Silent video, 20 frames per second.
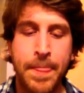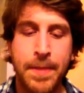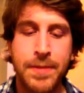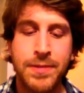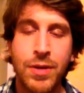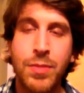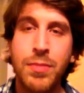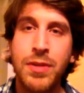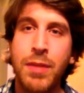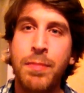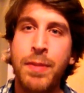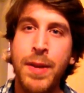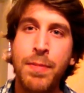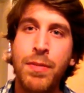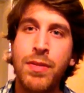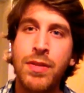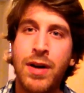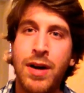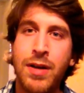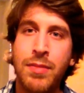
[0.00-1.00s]
So many
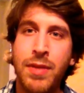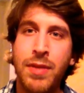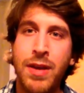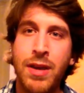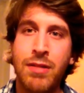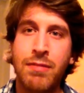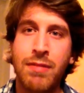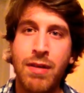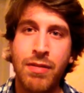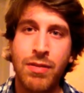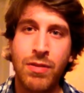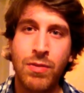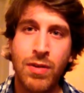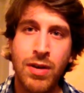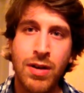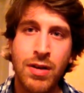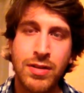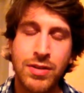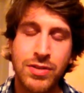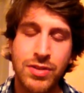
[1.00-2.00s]
people that I meet around the
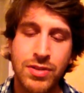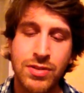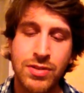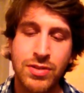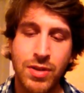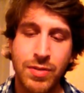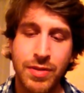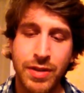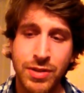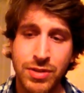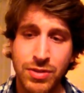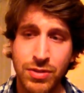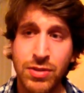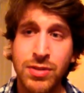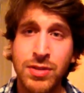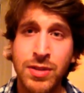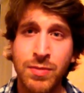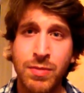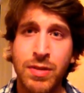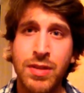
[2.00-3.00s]
world are just so
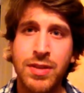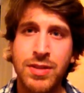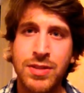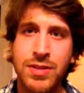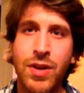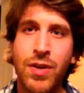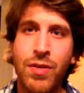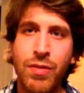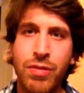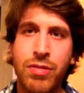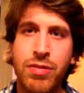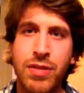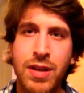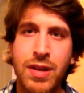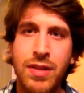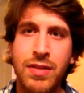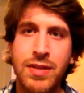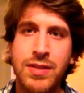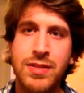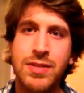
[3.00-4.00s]
exhausted with this whole
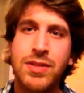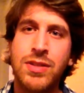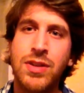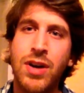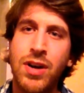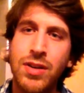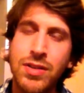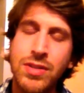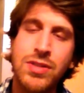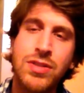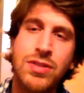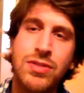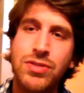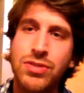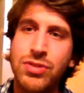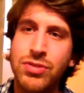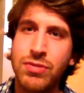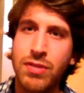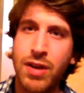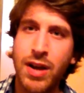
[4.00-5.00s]
thing, this constant
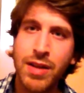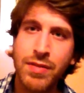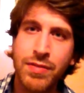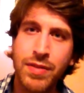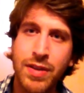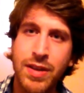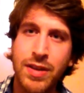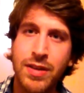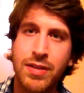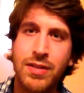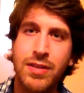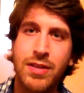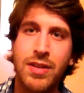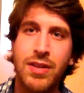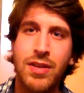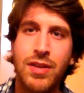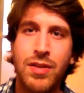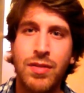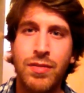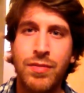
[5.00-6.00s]
striving
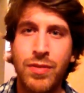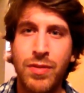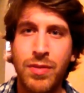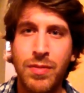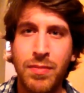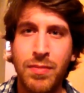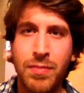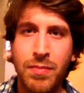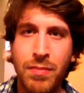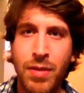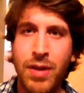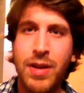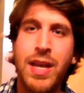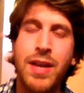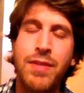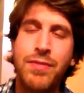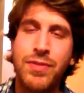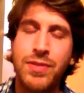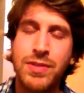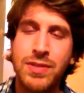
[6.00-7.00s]
for
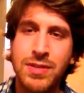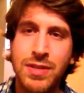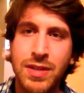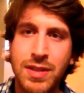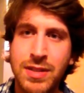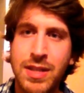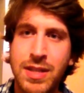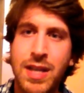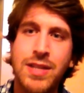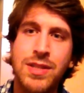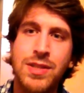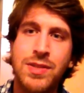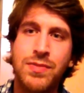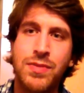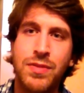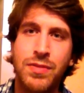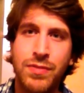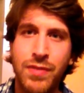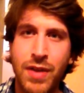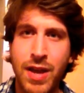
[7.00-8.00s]
money, for success,
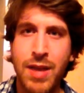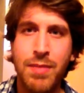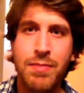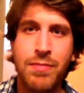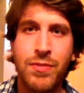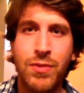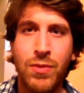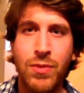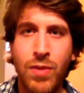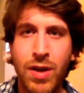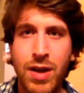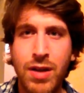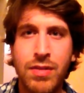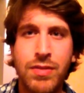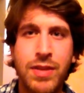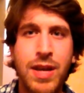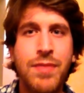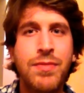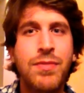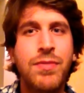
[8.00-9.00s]
for fame, for
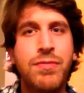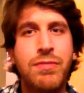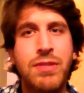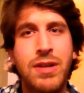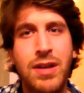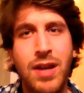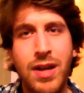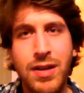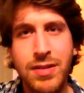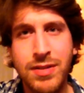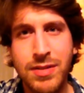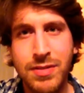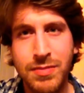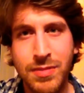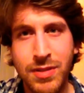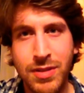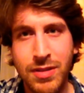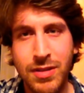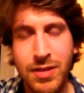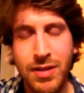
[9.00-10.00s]
wealth, even for
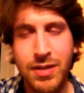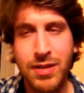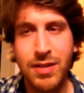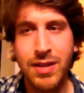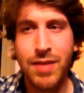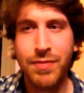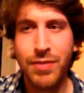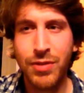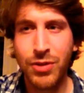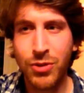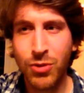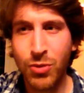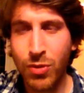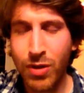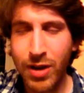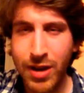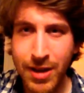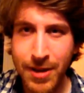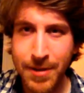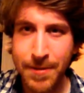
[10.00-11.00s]
enlightenment, and never
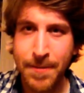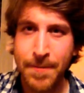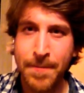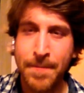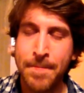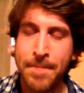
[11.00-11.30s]
quite